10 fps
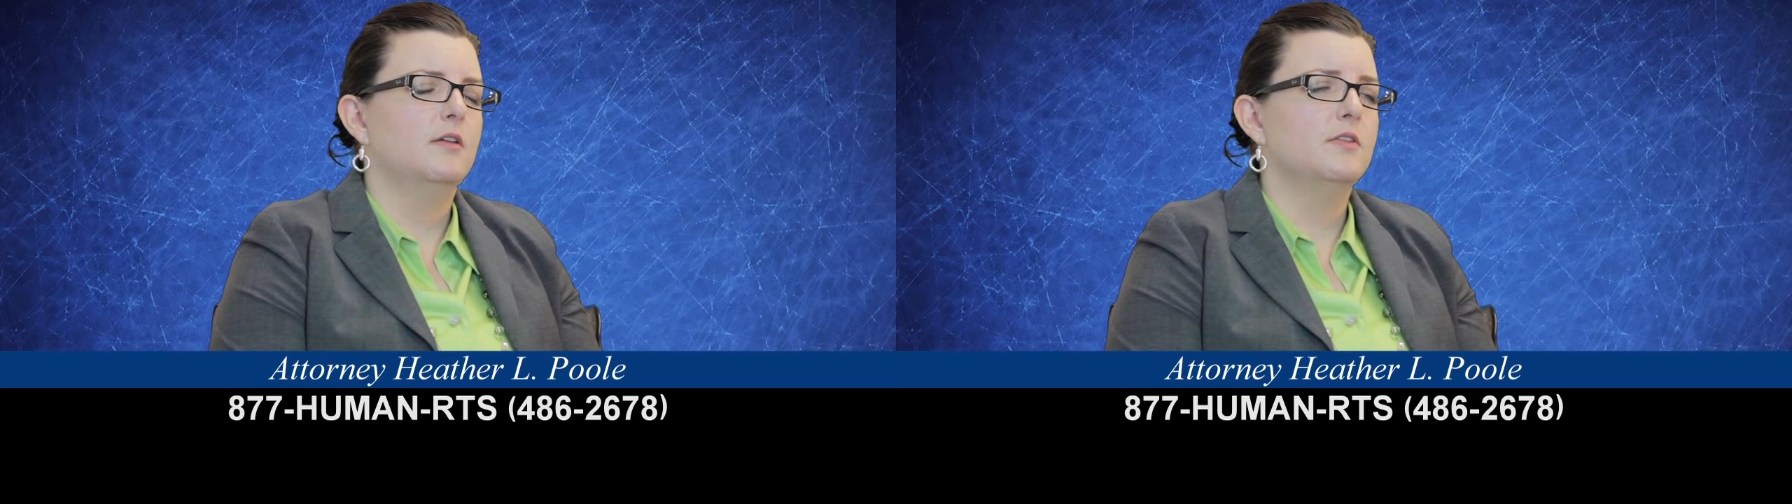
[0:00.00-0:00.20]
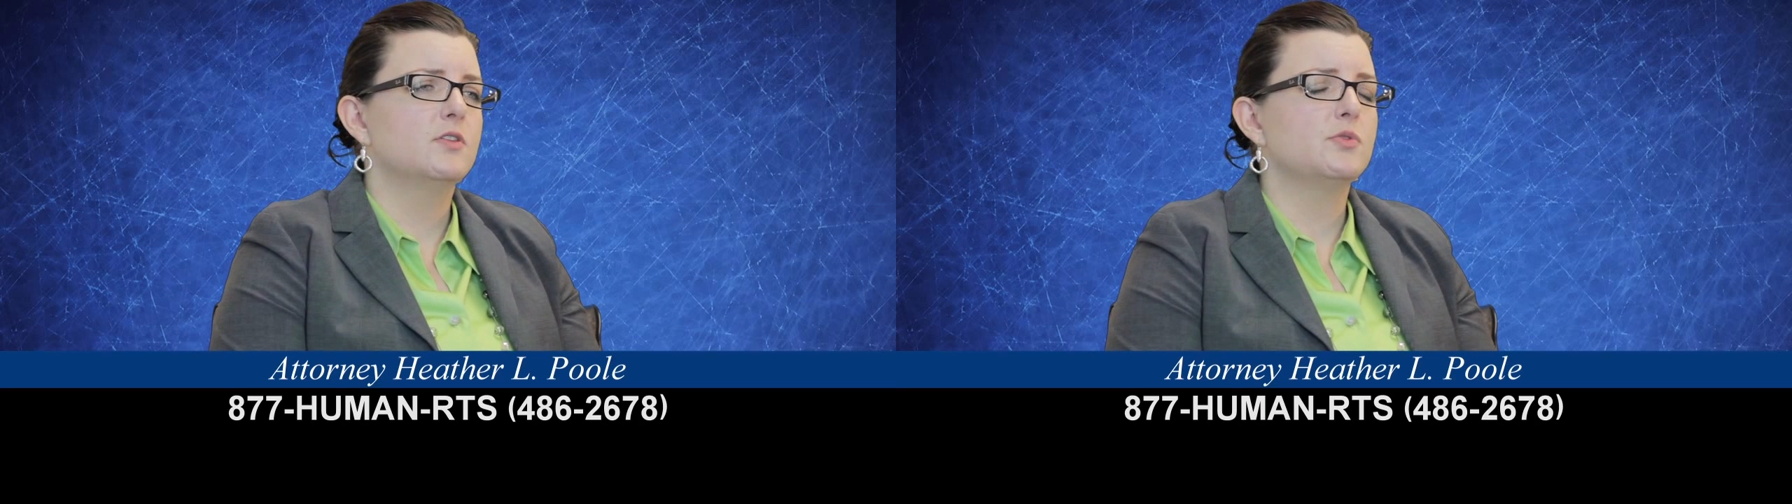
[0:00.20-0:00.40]

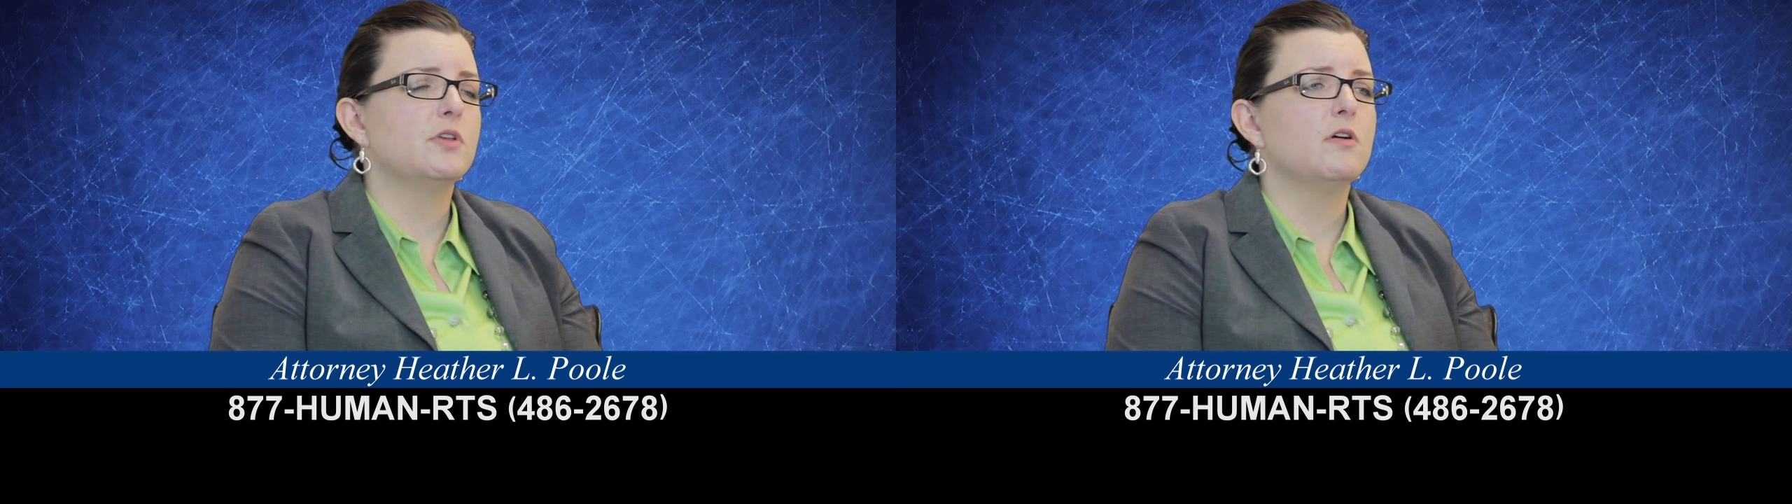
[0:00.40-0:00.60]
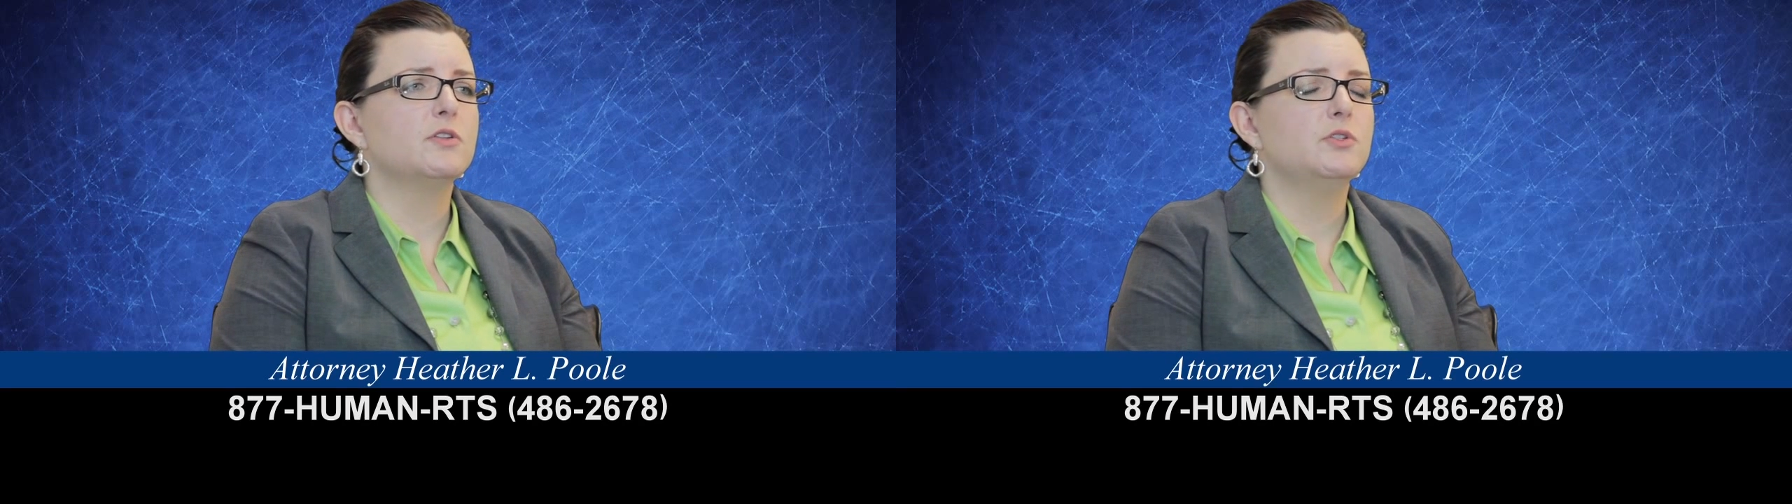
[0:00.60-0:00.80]
This was
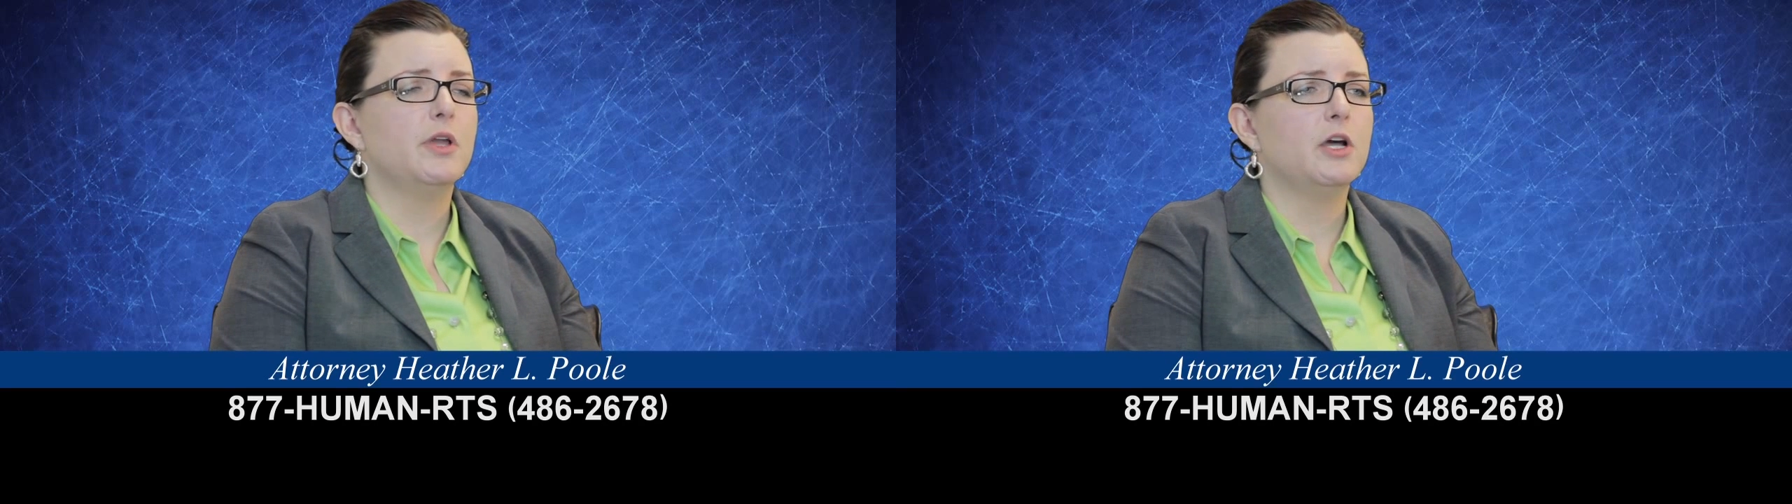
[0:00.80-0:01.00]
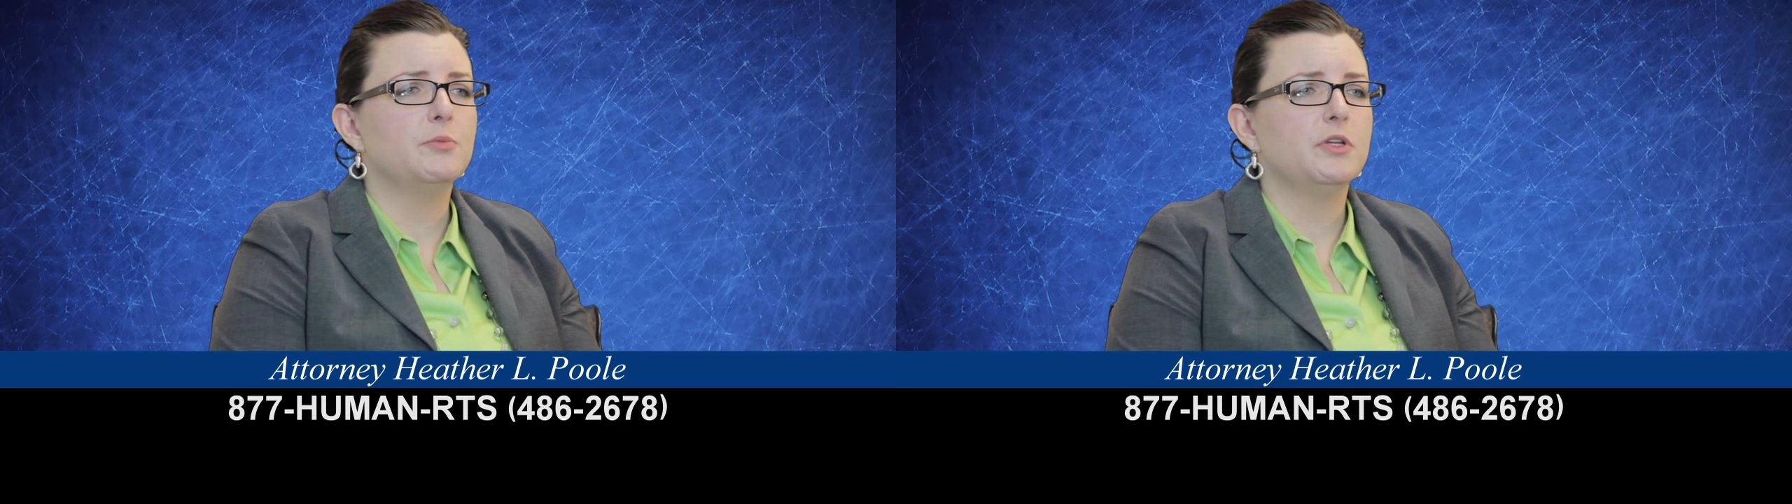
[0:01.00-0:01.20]
all to help